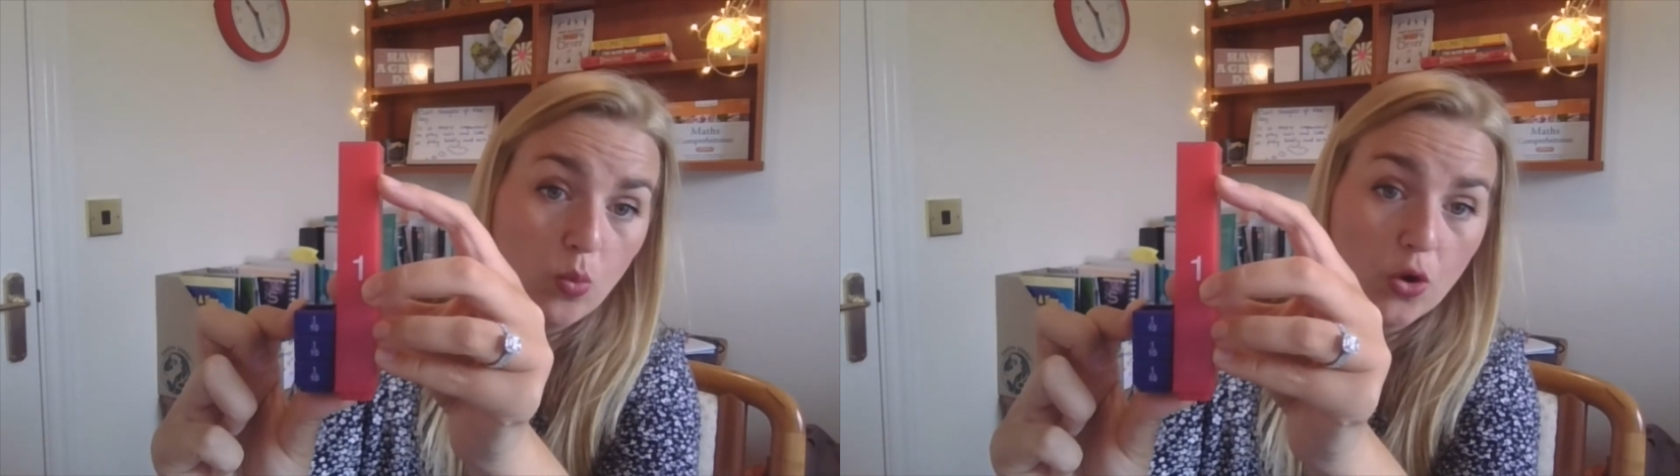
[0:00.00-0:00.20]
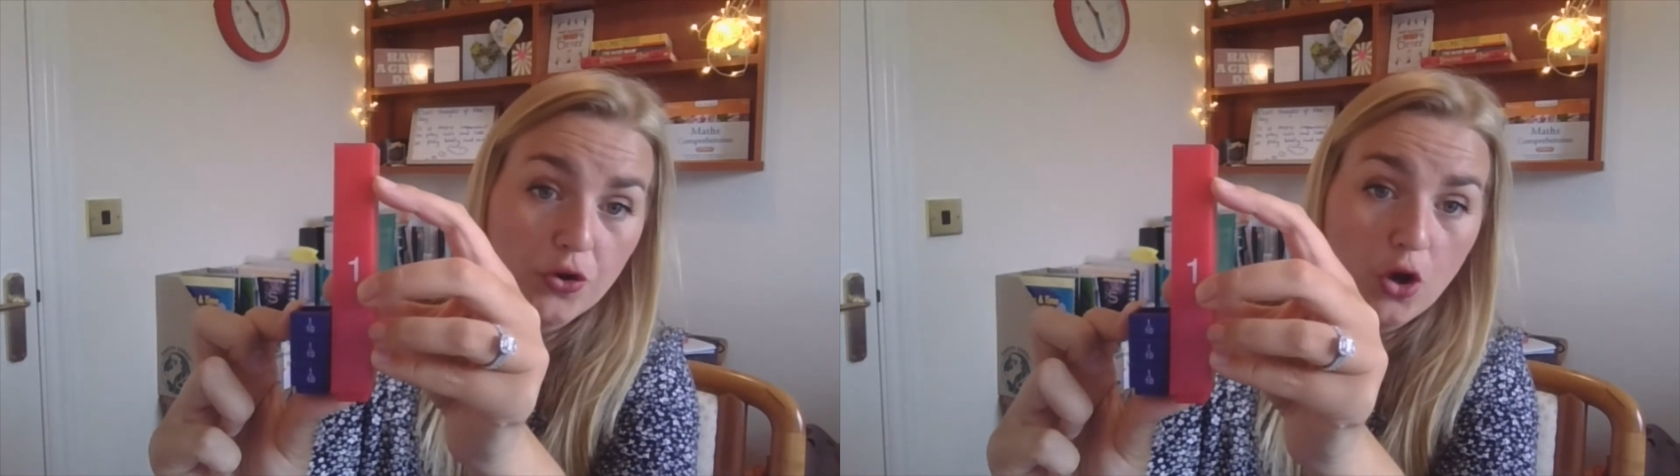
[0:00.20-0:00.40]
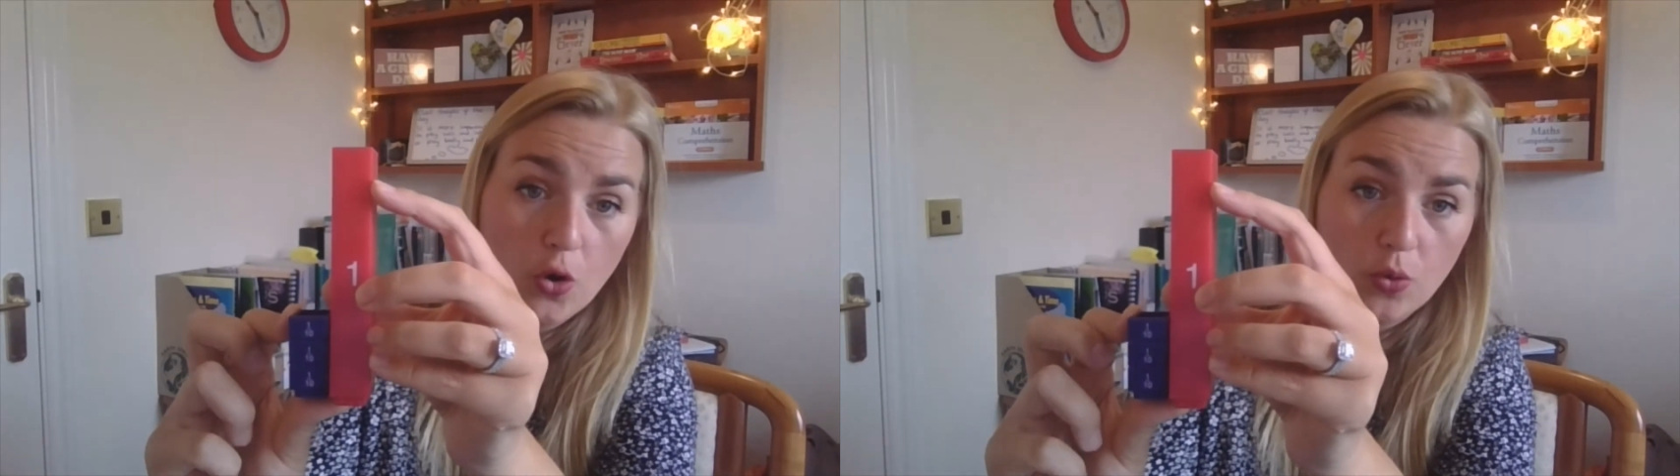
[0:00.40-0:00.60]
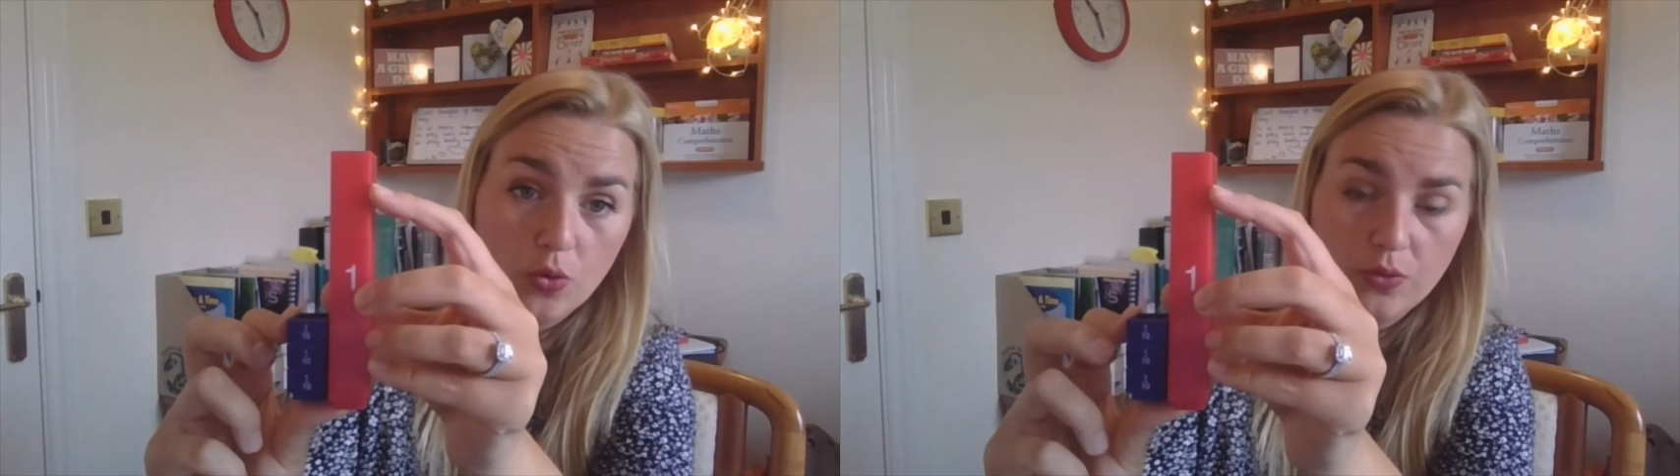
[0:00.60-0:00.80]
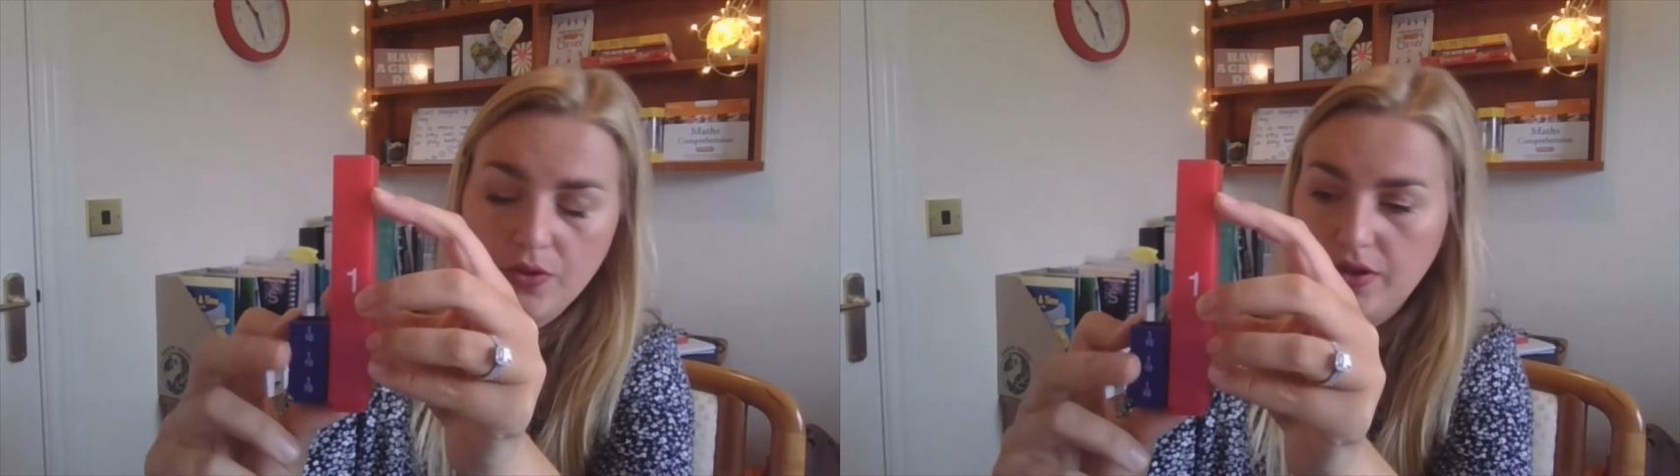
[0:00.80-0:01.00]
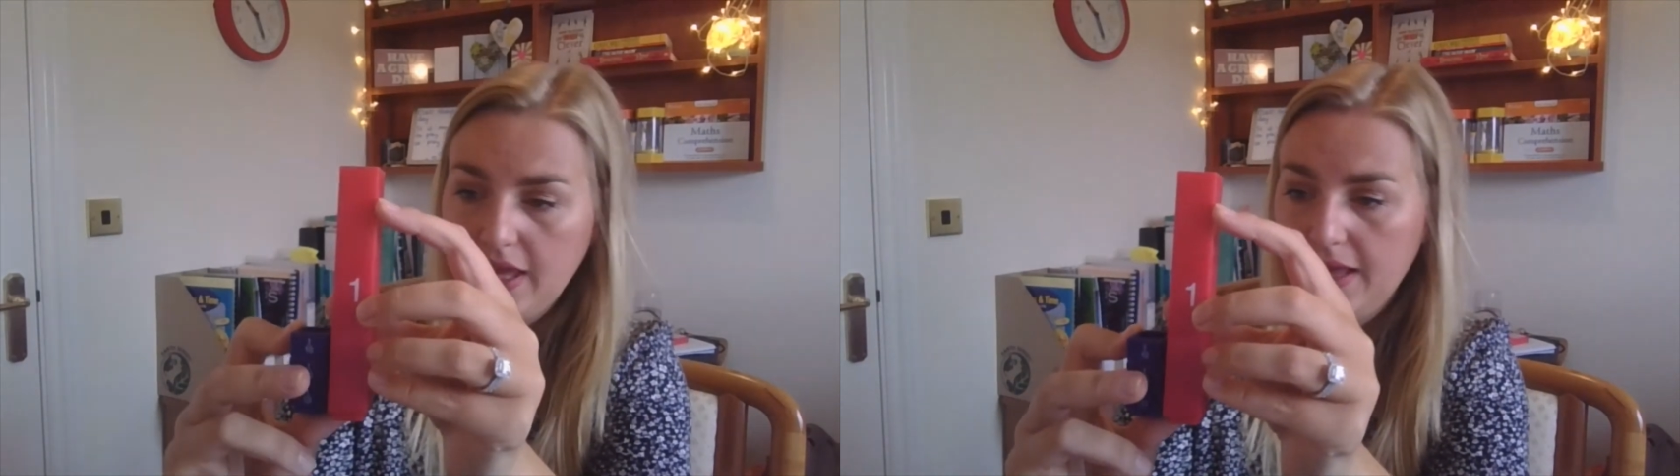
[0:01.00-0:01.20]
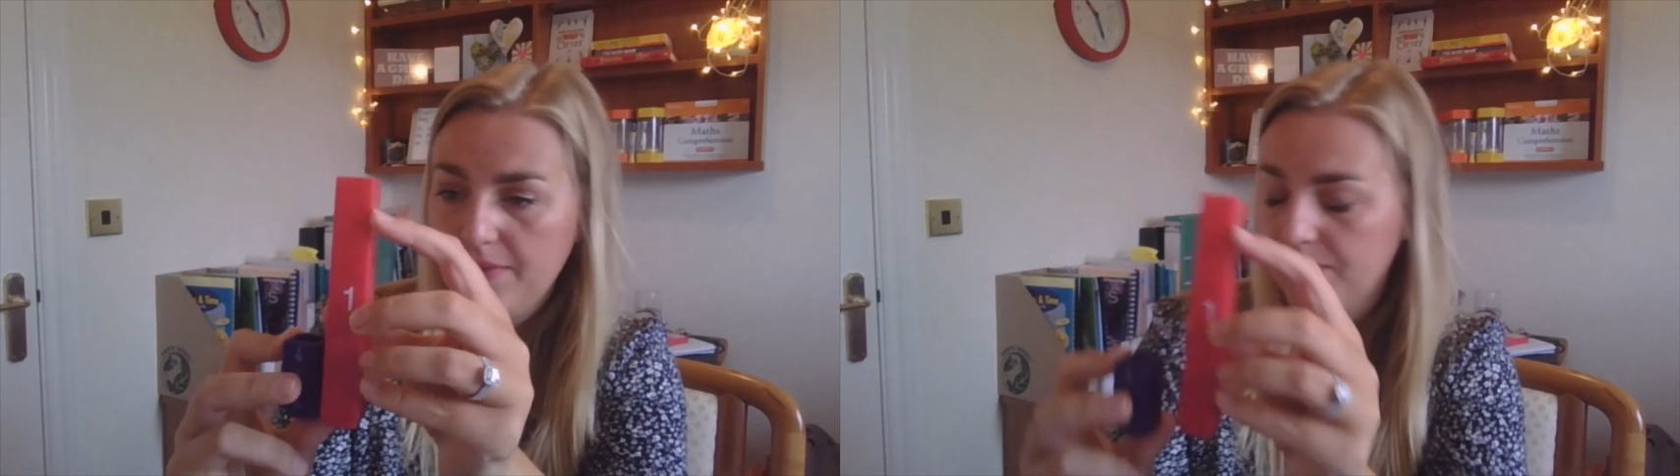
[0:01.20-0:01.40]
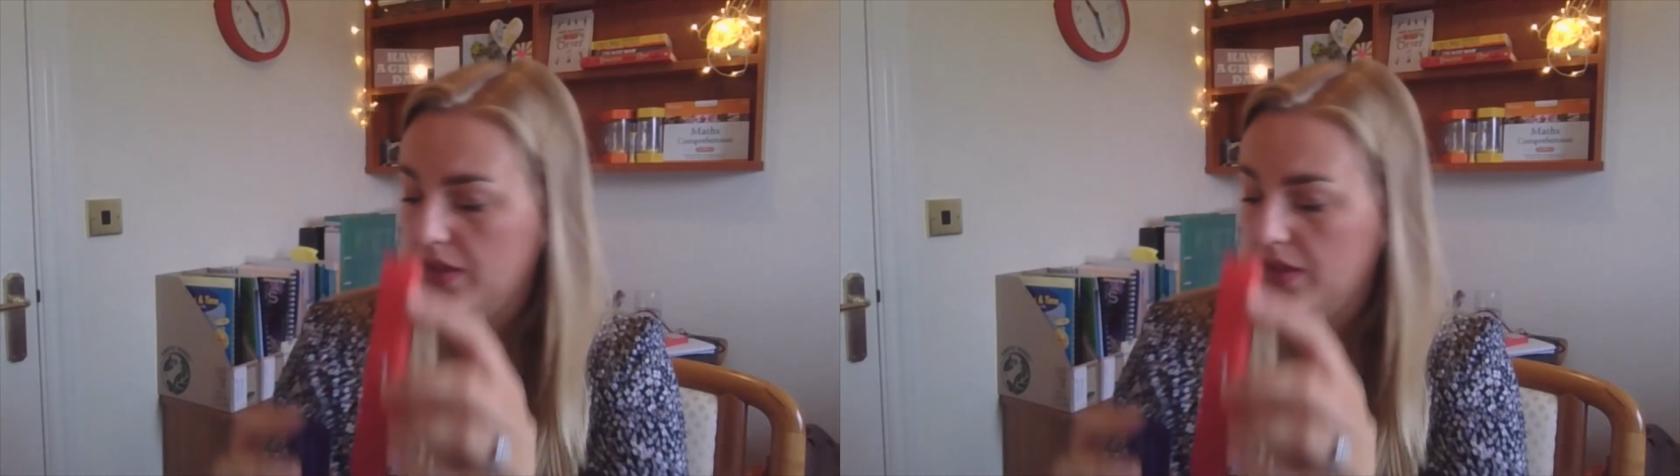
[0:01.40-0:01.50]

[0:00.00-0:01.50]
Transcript: 1 whole. Okay.